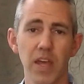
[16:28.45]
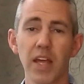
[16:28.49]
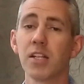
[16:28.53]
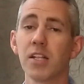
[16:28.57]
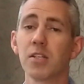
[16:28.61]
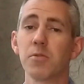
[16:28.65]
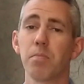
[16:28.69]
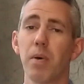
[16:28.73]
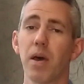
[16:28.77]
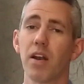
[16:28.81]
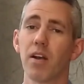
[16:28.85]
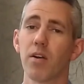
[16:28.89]

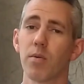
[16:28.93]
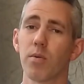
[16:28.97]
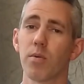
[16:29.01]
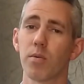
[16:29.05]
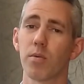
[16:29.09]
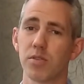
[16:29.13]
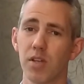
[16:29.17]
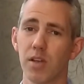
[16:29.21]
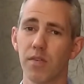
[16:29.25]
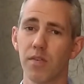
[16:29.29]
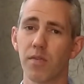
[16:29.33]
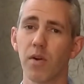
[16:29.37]
And it's better to
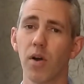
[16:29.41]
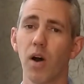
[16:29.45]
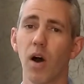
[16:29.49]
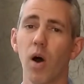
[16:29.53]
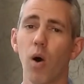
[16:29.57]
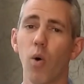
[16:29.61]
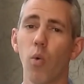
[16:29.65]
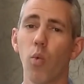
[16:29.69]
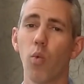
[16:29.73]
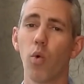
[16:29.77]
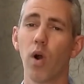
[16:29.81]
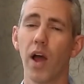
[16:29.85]
receive
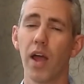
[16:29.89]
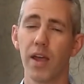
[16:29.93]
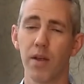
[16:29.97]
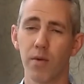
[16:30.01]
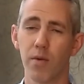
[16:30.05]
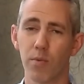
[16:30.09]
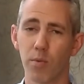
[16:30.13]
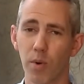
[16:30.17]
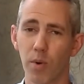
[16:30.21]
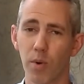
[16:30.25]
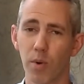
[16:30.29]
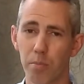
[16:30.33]

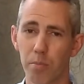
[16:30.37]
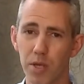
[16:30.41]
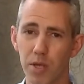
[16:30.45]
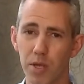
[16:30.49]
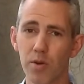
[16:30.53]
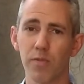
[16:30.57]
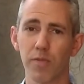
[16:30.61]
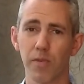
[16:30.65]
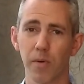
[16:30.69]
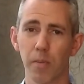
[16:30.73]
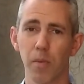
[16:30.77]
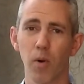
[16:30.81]
a
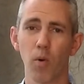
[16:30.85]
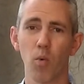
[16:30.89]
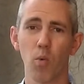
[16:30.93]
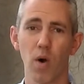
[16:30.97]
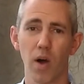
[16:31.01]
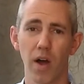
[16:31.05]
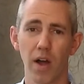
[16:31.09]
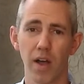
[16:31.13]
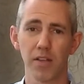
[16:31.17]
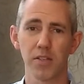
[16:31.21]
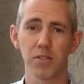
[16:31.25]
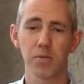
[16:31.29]
rebuke from a
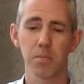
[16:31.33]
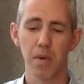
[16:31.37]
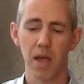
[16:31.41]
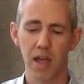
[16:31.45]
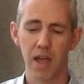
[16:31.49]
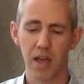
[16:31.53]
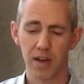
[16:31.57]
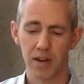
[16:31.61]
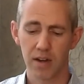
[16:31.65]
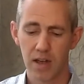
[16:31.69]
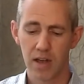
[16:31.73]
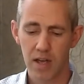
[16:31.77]
wise
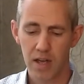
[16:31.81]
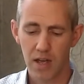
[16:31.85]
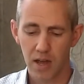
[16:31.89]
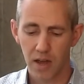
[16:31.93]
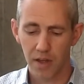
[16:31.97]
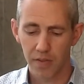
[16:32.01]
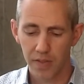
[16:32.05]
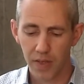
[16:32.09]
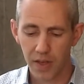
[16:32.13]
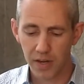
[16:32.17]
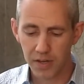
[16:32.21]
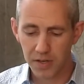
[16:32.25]
man
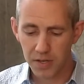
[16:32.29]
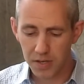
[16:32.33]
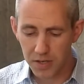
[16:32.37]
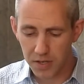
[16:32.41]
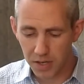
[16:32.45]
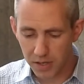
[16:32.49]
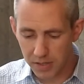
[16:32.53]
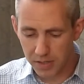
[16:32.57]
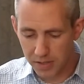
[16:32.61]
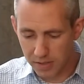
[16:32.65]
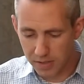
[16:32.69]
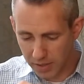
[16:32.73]
than
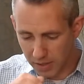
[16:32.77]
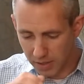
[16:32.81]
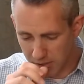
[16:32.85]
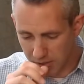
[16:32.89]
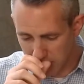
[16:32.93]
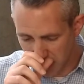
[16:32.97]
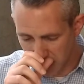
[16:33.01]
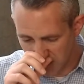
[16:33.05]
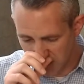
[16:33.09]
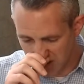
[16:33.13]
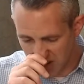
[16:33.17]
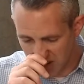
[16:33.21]
to just
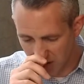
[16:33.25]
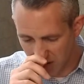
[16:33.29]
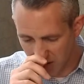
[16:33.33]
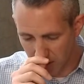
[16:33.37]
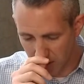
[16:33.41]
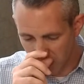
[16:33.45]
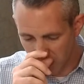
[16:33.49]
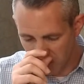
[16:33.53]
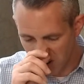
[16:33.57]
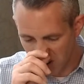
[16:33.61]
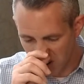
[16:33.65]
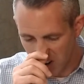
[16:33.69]
listen
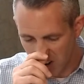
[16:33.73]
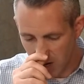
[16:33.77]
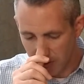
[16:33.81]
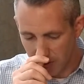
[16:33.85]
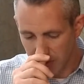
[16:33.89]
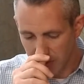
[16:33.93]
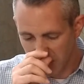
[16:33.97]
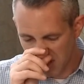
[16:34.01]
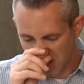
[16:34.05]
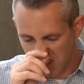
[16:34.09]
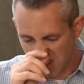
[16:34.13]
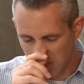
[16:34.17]
to
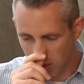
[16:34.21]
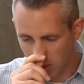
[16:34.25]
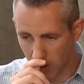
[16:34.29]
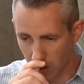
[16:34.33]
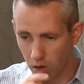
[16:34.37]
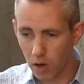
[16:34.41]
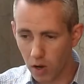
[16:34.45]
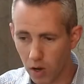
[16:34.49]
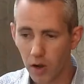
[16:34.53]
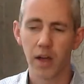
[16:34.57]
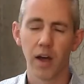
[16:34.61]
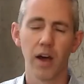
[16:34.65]
the
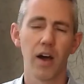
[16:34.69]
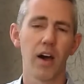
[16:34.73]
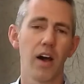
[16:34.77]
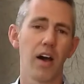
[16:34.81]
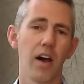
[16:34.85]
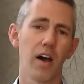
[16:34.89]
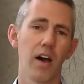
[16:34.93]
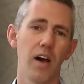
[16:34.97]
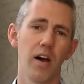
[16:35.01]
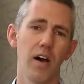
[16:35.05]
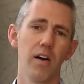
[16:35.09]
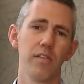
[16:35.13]
song
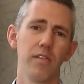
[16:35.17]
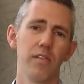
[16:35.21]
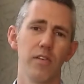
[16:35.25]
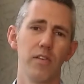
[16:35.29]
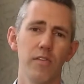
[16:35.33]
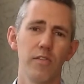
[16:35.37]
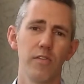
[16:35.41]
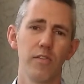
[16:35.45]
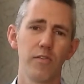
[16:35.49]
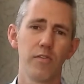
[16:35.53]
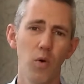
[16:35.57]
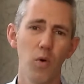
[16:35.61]

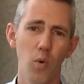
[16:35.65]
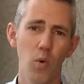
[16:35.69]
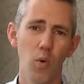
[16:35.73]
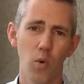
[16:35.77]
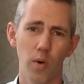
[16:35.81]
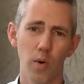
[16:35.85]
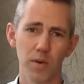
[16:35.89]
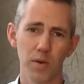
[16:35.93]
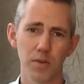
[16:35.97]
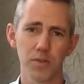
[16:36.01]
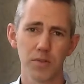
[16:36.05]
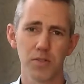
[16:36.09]
of
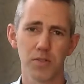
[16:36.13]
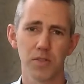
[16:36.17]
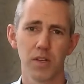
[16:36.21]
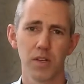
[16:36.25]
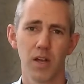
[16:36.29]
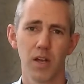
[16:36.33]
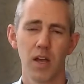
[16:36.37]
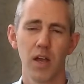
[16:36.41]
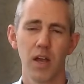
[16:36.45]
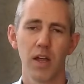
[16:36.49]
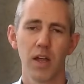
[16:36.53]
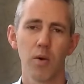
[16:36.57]
fools.
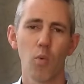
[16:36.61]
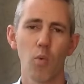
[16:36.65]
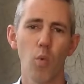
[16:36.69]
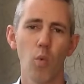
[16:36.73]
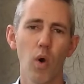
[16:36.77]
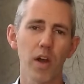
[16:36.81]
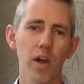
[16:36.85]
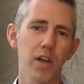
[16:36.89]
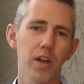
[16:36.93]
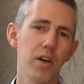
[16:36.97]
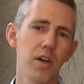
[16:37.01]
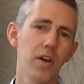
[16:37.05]

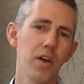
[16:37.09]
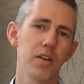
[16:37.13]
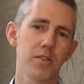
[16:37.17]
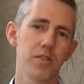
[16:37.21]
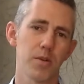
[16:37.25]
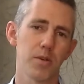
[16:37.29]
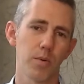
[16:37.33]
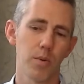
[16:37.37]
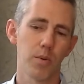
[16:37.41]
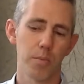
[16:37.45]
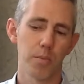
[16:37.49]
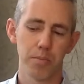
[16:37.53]
What good
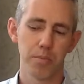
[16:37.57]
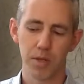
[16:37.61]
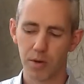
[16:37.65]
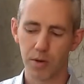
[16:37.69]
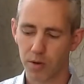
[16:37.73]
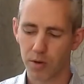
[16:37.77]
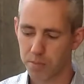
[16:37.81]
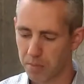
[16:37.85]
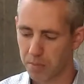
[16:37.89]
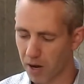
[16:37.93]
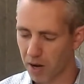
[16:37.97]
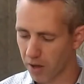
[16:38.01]
is a
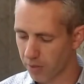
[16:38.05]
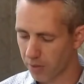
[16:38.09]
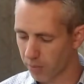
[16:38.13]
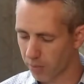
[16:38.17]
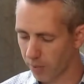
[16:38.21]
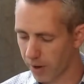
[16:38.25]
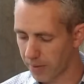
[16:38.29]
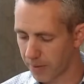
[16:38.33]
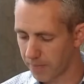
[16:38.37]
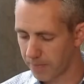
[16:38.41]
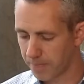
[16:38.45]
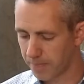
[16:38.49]
rebuke, by the
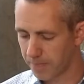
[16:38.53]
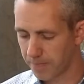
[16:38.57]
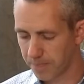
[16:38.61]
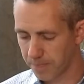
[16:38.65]
way?